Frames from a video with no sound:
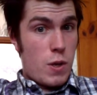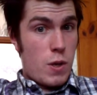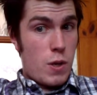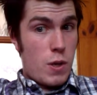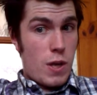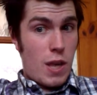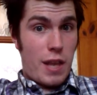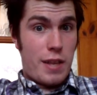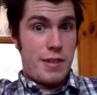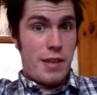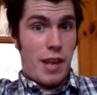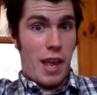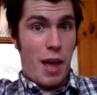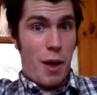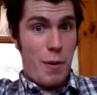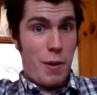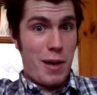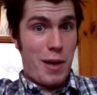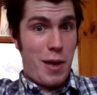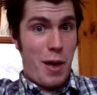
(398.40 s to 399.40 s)
Let's see how
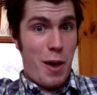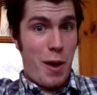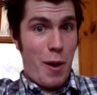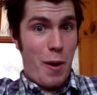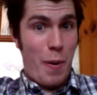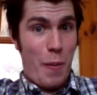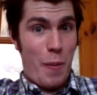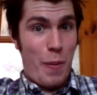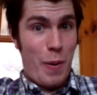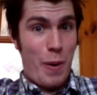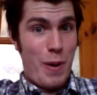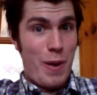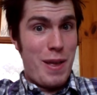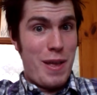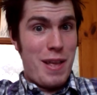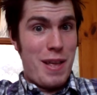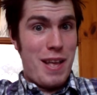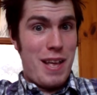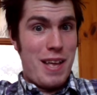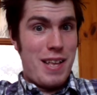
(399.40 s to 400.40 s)
I go.
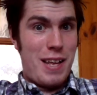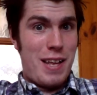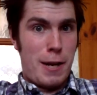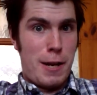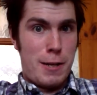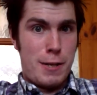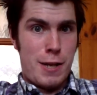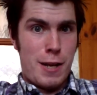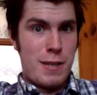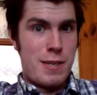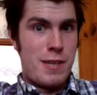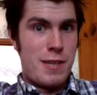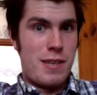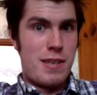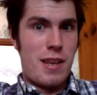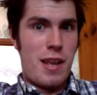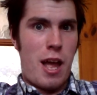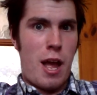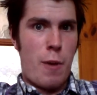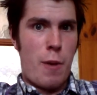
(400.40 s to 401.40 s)
Like, chances
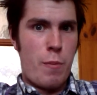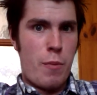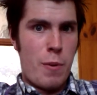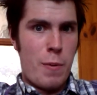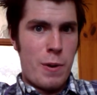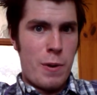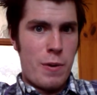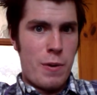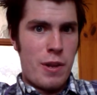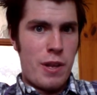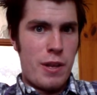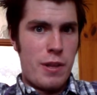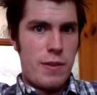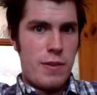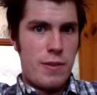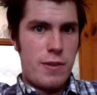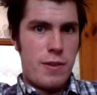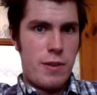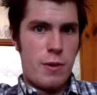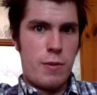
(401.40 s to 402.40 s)
are I'll probably only
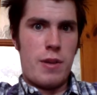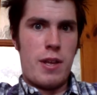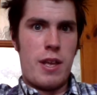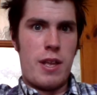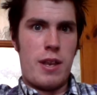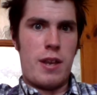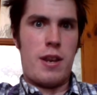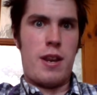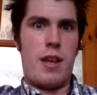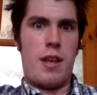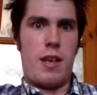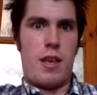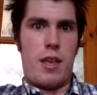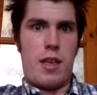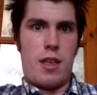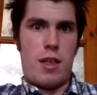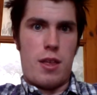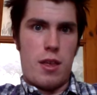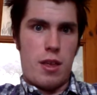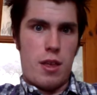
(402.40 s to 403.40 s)
do it in like
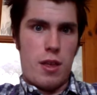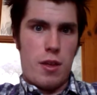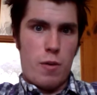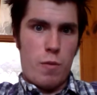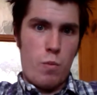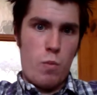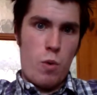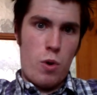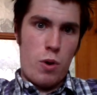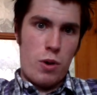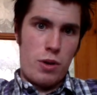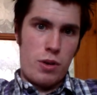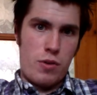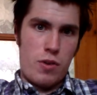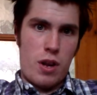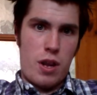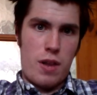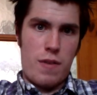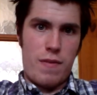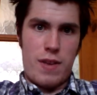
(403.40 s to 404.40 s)
1
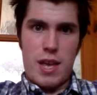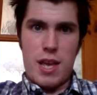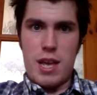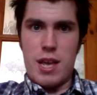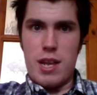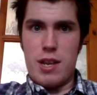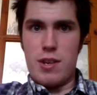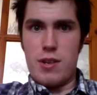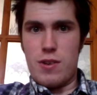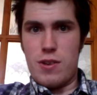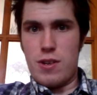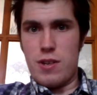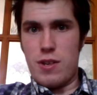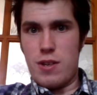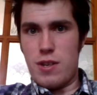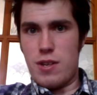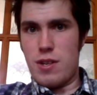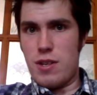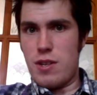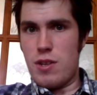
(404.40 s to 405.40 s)
driver each,
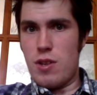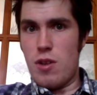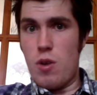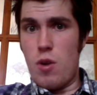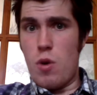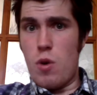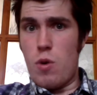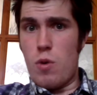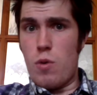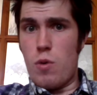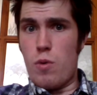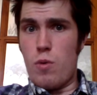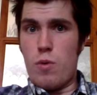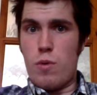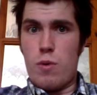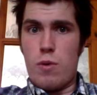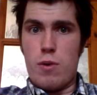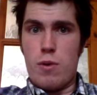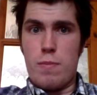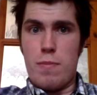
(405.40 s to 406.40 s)

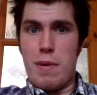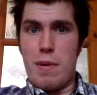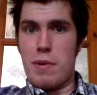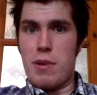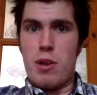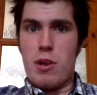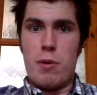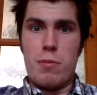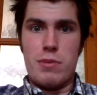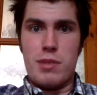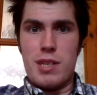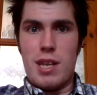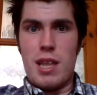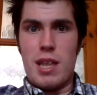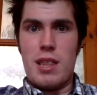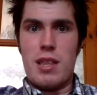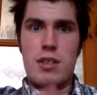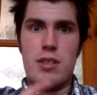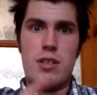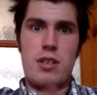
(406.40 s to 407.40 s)
or maybe cobble
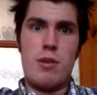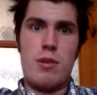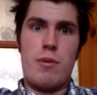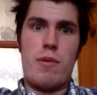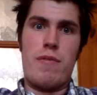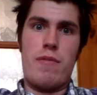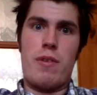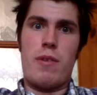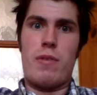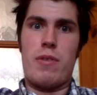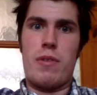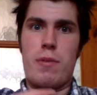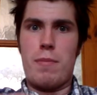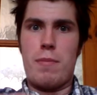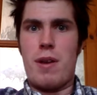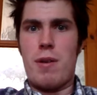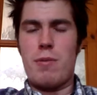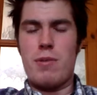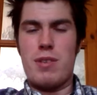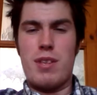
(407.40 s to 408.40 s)
together 2 or 3 on the
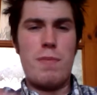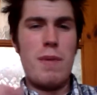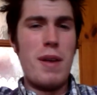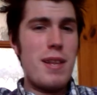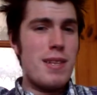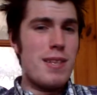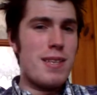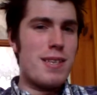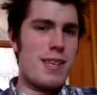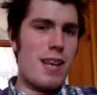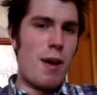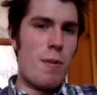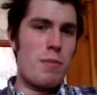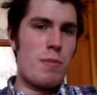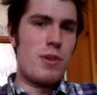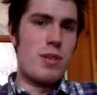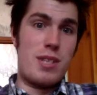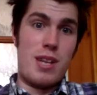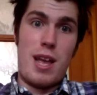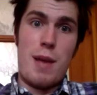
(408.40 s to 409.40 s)
balance. Depends how
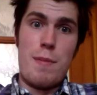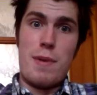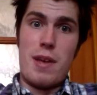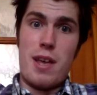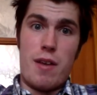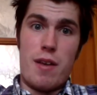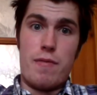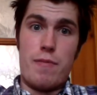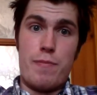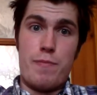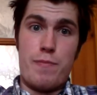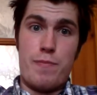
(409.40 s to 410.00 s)
much time I have,